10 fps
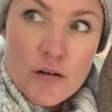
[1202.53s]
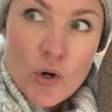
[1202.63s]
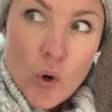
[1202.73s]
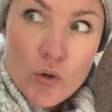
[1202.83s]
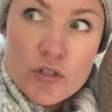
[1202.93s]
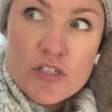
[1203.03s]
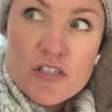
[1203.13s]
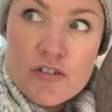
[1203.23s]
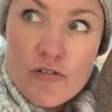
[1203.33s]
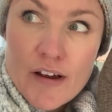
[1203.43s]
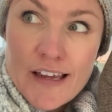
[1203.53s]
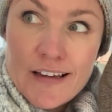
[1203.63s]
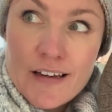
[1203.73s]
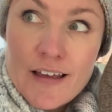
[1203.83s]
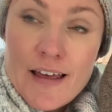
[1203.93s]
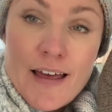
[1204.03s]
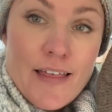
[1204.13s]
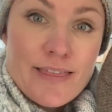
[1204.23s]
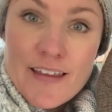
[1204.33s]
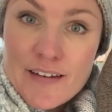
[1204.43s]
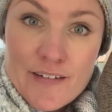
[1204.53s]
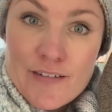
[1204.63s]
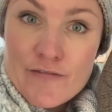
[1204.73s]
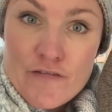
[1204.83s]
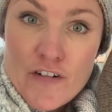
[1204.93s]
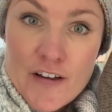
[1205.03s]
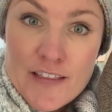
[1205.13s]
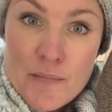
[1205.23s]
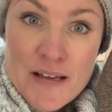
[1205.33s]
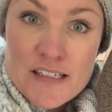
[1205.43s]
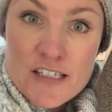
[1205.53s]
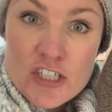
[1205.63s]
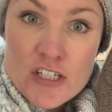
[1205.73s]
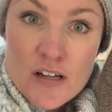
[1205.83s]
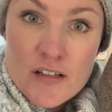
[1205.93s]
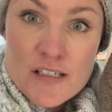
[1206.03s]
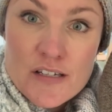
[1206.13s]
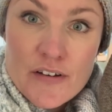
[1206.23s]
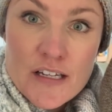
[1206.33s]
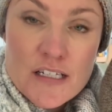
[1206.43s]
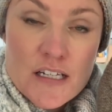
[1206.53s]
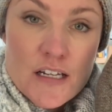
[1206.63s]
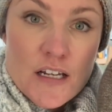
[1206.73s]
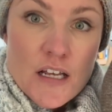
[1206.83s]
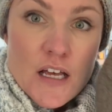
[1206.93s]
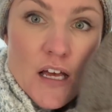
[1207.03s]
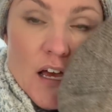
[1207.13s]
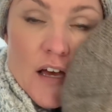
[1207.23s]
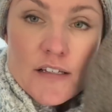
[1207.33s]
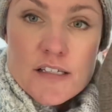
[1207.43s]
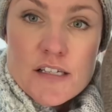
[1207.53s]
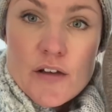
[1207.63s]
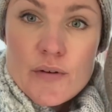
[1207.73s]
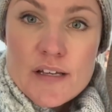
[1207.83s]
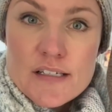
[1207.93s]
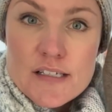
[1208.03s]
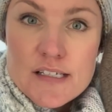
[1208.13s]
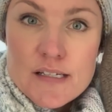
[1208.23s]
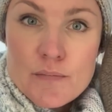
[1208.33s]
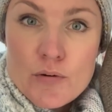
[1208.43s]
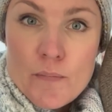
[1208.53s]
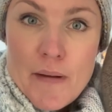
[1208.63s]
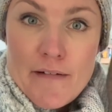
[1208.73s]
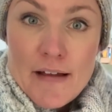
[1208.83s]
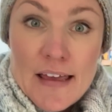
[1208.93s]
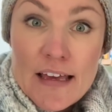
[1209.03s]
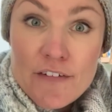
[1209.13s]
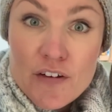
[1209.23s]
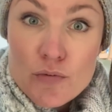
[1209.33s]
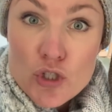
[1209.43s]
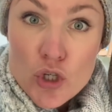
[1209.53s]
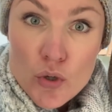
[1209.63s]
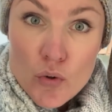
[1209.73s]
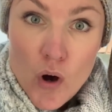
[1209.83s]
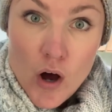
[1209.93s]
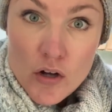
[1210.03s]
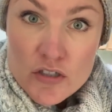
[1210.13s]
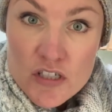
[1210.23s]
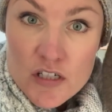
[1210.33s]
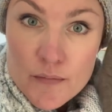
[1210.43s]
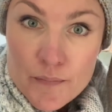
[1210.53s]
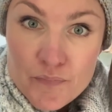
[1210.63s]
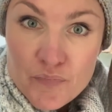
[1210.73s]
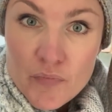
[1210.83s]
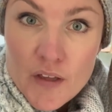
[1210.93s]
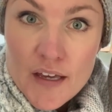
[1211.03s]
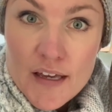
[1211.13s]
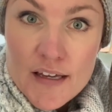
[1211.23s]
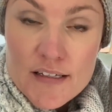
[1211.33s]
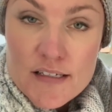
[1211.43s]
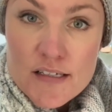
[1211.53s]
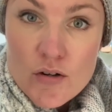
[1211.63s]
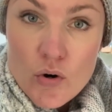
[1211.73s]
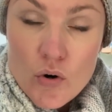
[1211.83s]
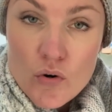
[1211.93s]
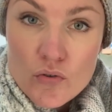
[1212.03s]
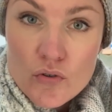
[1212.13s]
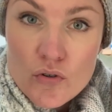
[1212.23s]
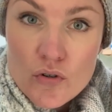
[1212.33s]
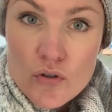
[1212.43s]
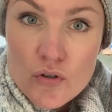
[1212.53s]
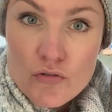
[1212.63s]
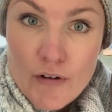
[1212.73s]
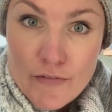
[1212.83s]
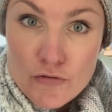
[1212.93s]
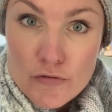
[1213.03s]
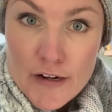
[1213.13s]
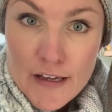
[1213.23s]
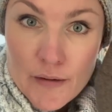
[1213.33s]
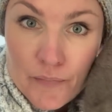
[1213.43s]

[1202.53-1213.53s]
locked screen and then I couldn't find the message to answer it. So it's the Simple Beret, if it was you who asked. It's on Ravelry.